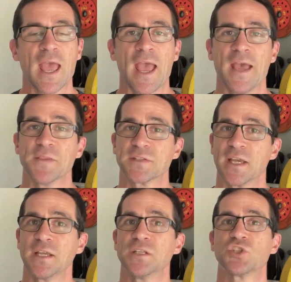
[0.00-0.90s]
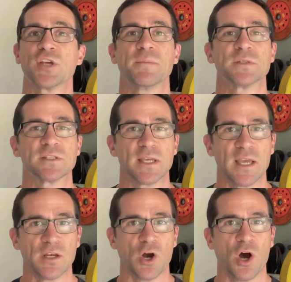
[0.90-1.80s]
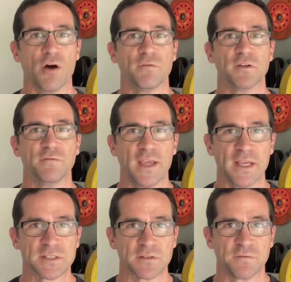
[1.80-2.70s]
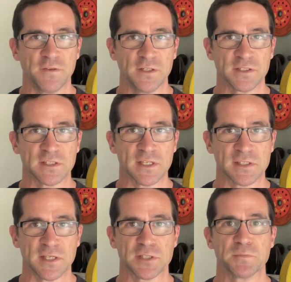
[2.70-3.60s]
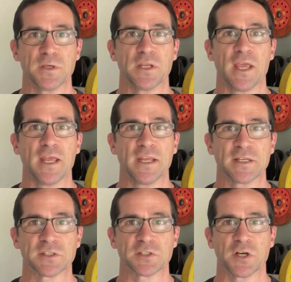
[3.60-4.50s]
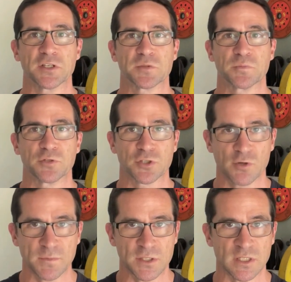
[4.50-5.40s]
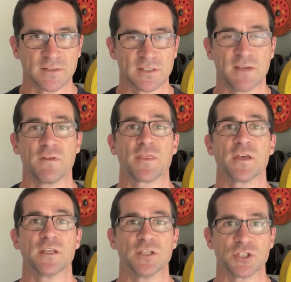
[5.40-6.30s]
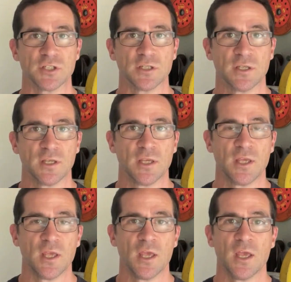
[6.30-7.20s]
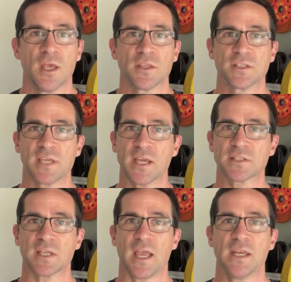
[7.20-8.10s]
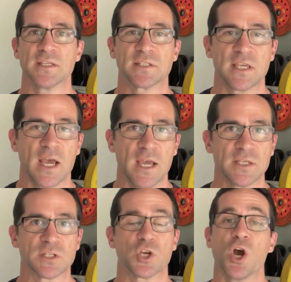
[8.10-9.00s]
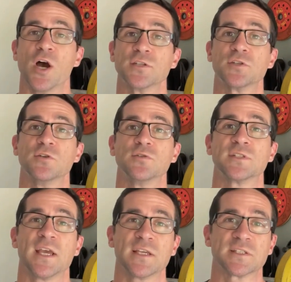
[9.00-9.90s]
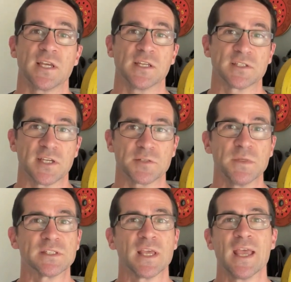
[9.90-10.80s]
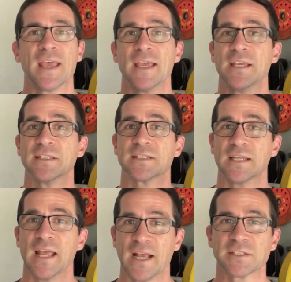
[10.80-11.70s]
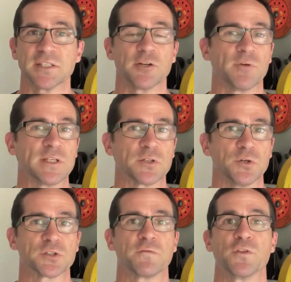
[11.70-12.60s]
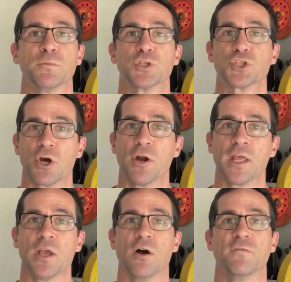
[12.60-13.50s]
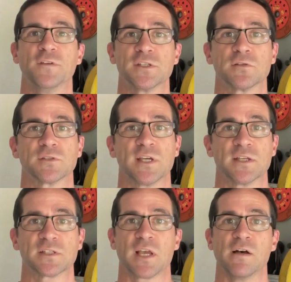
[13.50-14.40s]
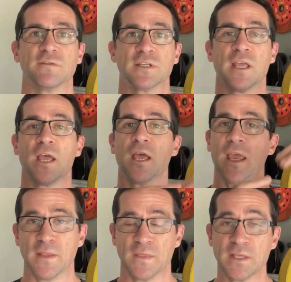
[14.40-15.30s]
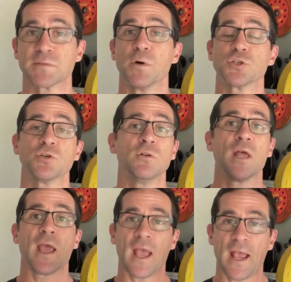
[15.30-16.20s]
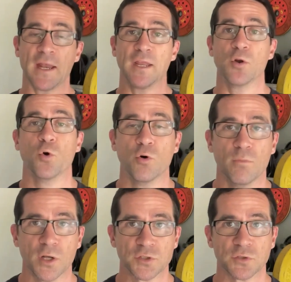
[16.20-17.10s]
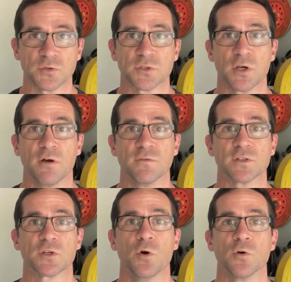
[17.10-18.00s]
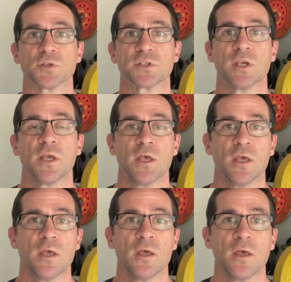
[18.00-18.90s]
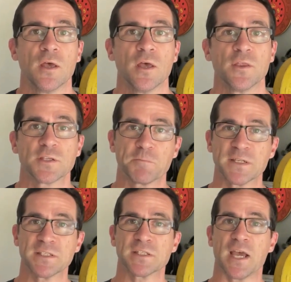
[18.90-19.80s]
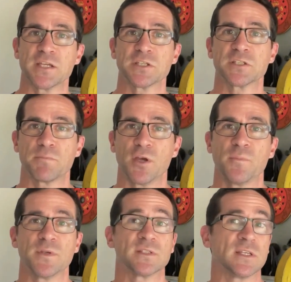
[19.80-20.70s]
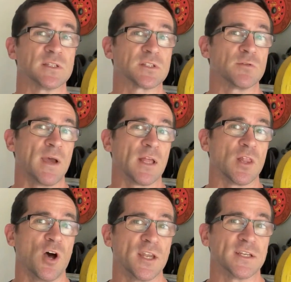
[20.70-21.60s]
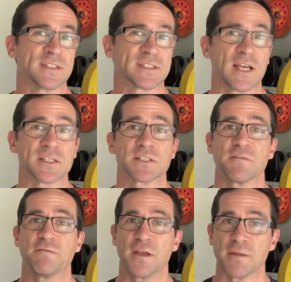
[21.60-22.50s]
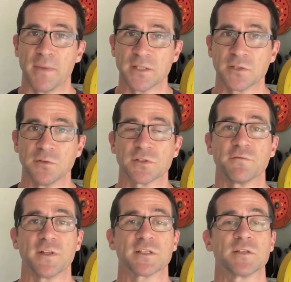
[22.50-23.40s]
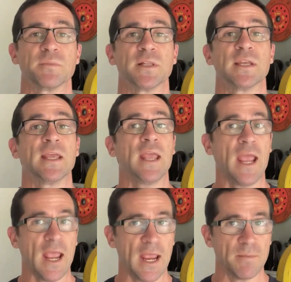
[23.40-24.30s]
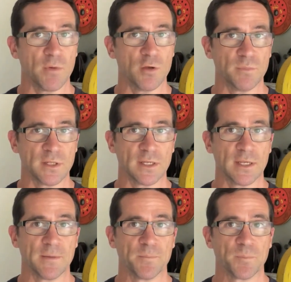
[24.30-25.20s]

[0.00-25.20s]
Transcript: and the second is Chapter 10 of Advanced Fitness Assessment and Exercise Prescription, 7th edition. The text, NSCA's Guide to Tests and Assessments, is an excellent resource for the majority of physical tests covered in this module and in all modules of this course. This presentation's purpose is to outline and discuss the fundamentals of flexibility and mobility.